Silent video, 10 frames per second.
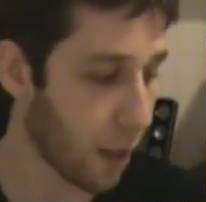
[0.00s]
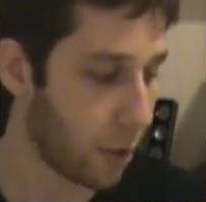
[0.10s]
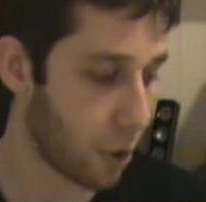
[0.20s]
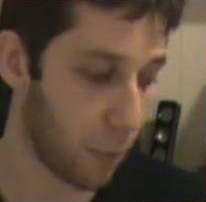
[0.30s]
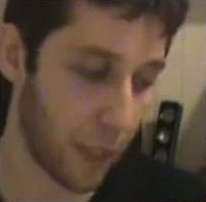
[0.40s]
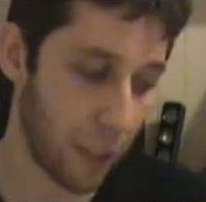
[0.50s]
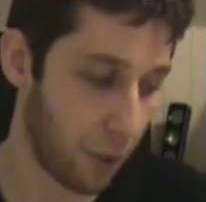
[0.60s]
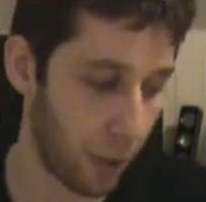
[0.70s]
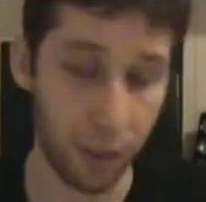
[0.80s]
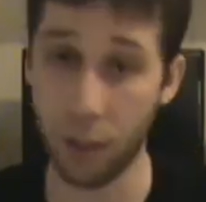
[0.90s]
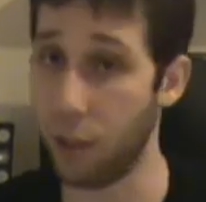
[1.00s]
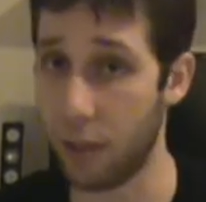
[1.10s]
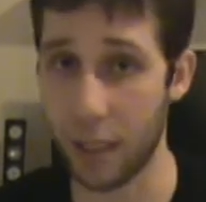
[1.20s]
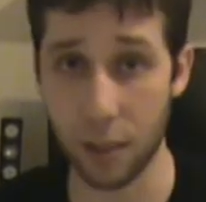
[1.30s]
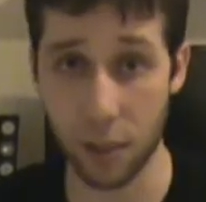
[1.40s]
Triple H, so he couldn't do
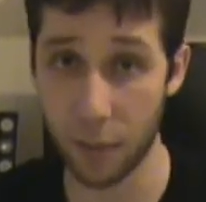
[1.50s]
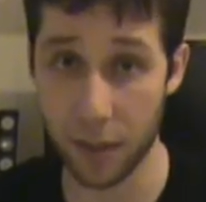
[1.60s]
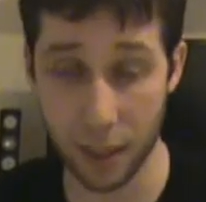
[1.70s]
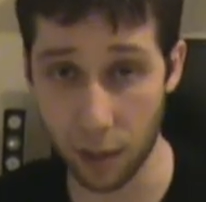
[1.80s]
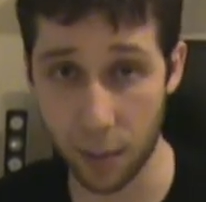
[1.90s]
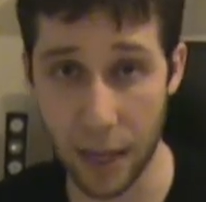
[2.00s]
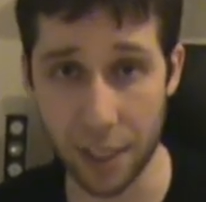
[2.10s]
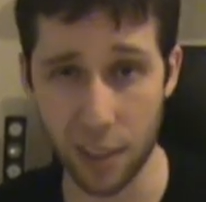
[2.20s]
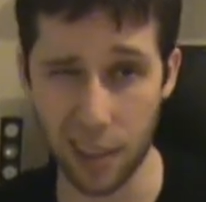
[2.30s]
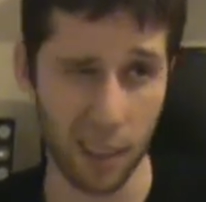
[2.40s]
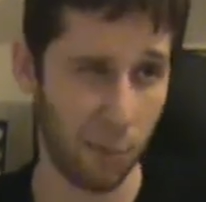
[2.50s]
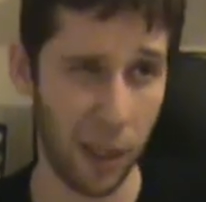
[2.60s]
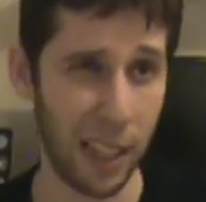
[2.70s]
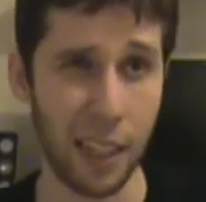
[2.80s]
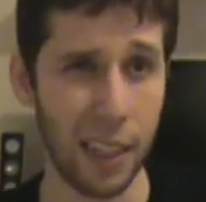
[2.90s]
singles matches, and
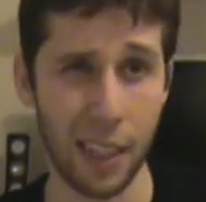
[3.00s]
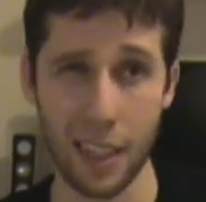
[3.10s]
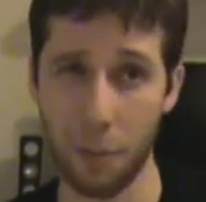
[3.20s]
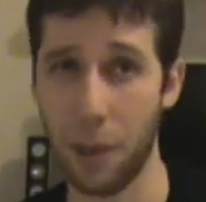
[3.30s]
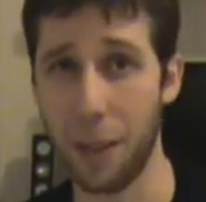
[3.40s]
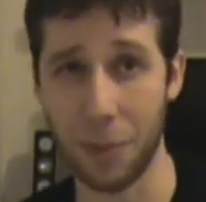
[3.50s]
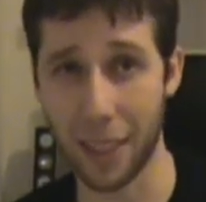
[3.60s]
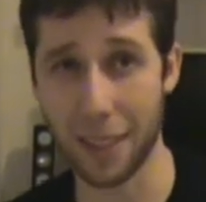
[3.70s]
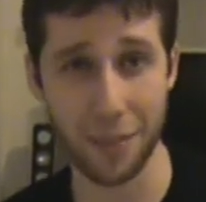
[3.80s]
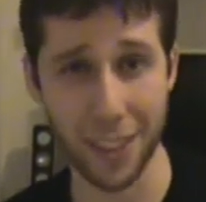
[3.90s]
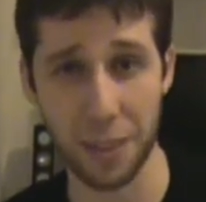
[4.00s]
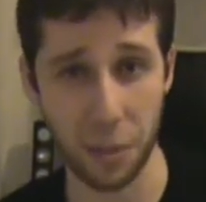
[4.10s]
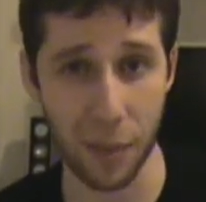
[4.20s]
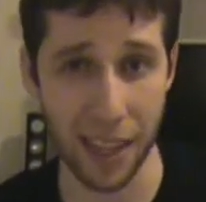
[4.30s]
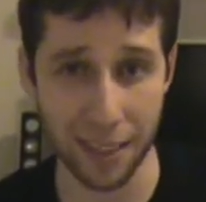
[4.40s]
when he did, he went up against Vince
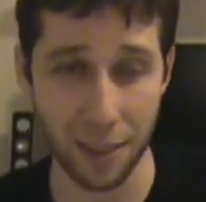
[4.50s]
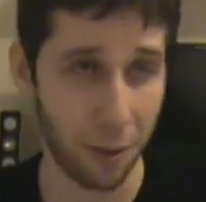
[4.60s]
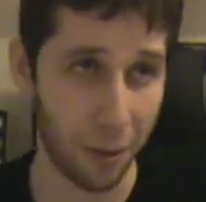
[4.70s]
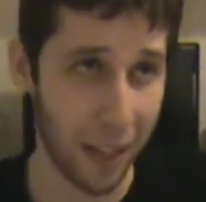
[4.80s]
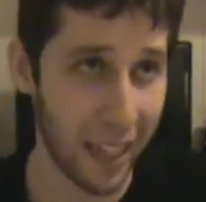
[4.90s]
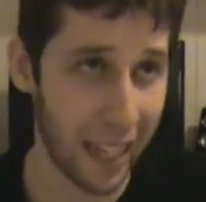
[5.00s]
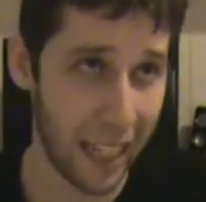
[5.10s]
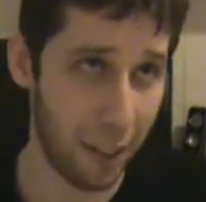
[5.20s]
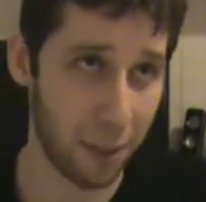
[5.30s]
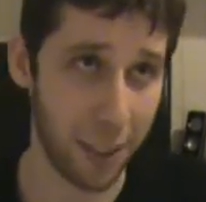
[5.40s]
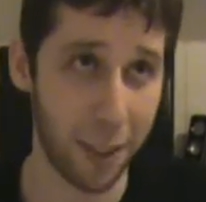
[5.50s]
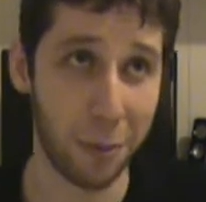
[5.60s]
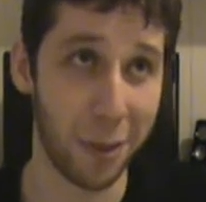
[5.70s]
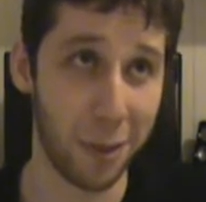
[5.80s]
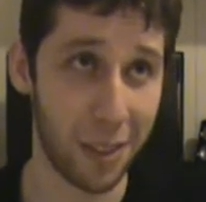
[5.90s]
McMahon, so he wasn't going to
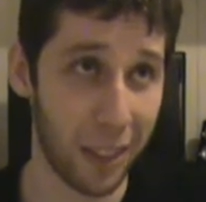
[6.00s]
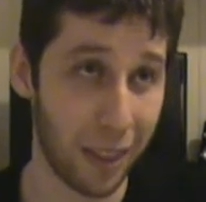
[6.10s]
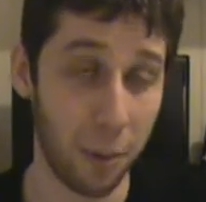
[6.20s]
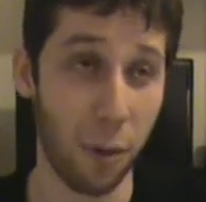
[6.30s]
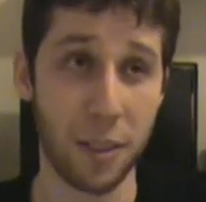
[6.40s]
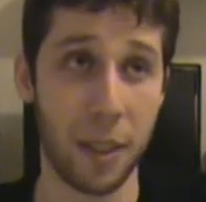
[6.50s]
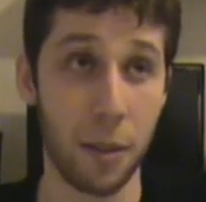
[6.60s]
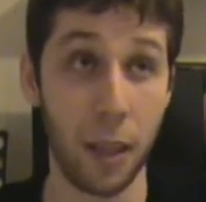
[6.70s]
produce like the most.